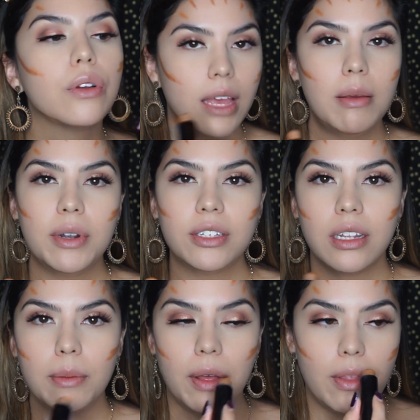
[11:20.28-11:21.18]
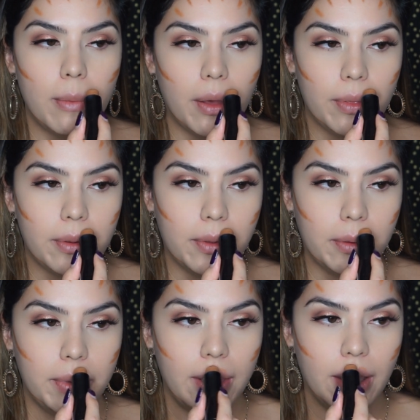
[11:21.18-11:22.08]
Maybe just a little bit on the mouth, this
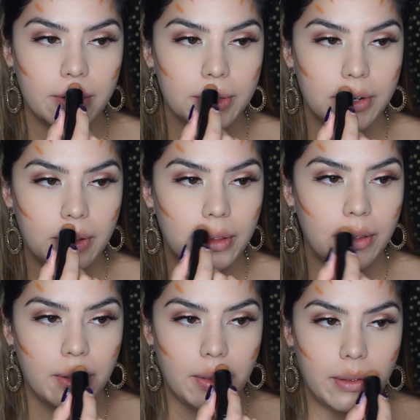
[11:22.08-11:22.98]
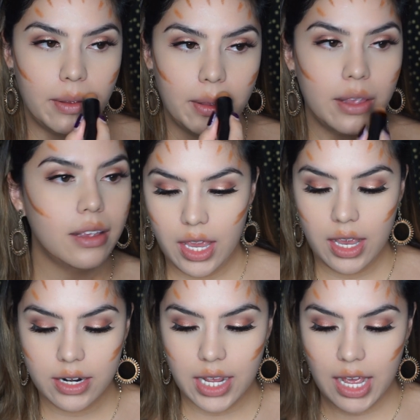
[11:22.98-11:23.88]
would be extra.
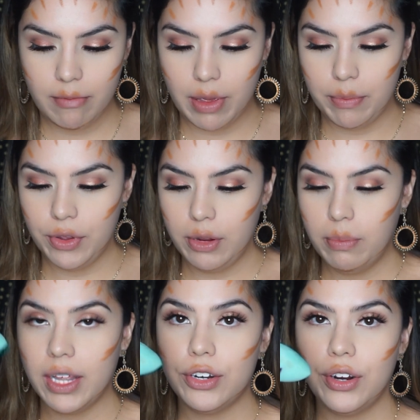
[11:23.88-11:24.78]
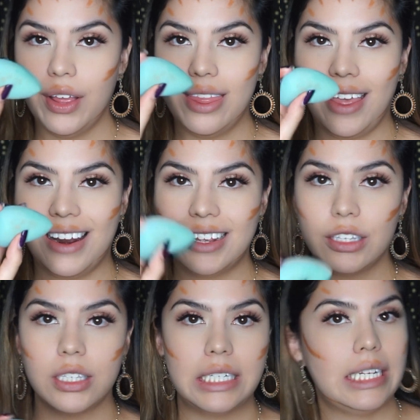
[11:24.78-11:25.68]
And I have my beauty blender that
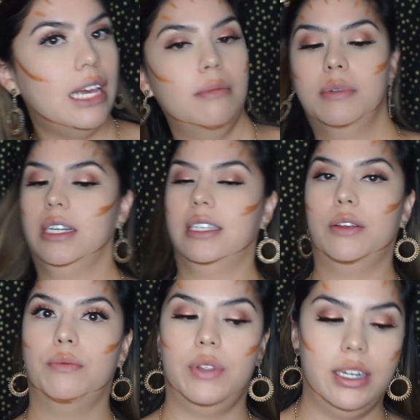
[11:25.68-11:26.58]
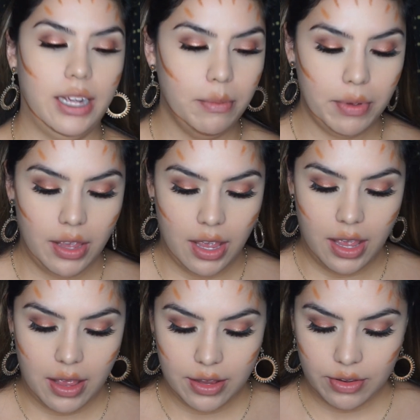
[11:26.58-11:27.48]
is damped, it's like really damp,
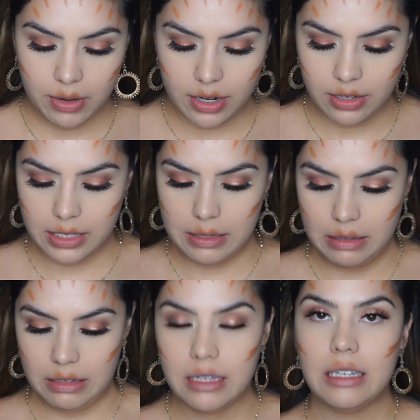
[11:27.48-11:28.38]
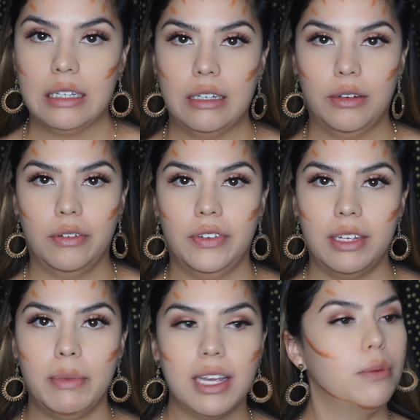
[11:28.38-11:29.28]
so I'm gonna
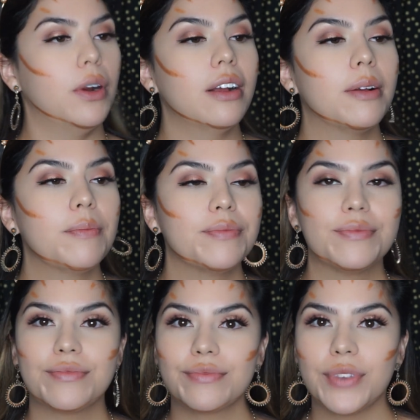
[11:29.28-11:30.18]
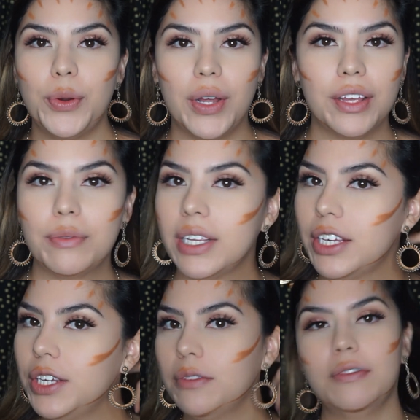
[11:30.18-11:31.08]
hopefully make it work. Ooh, I like
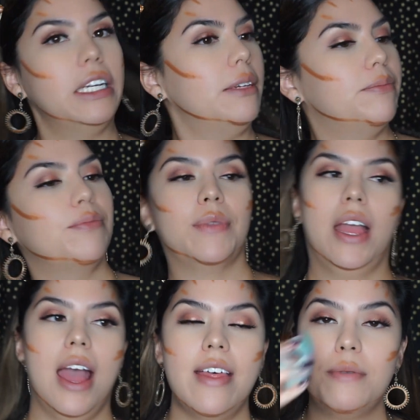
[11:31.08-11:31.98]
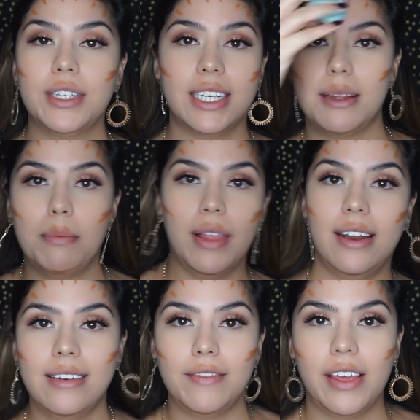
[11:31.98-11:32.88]
really cute and funny. And then we're just gonna
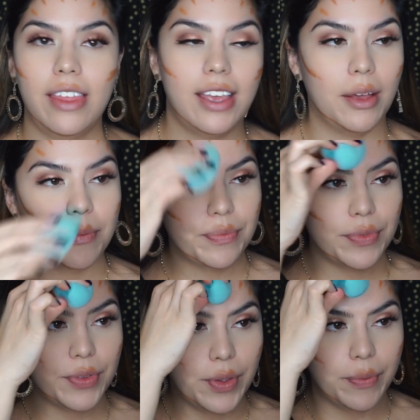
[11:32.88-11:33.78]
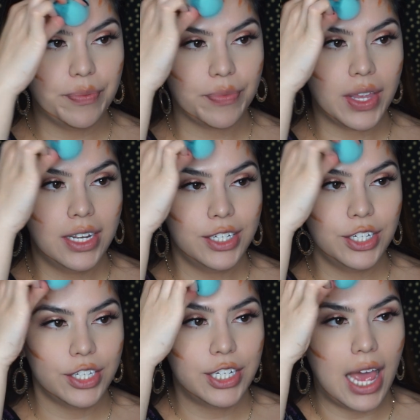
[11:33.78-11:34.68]
blend everything out. So
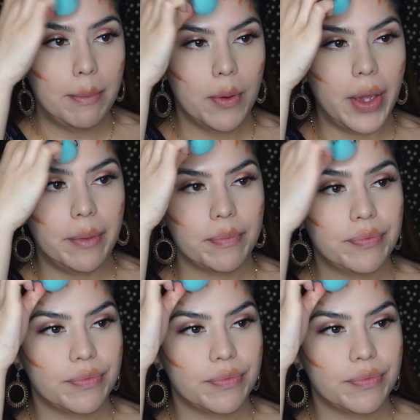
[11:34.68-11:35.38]
just tap away.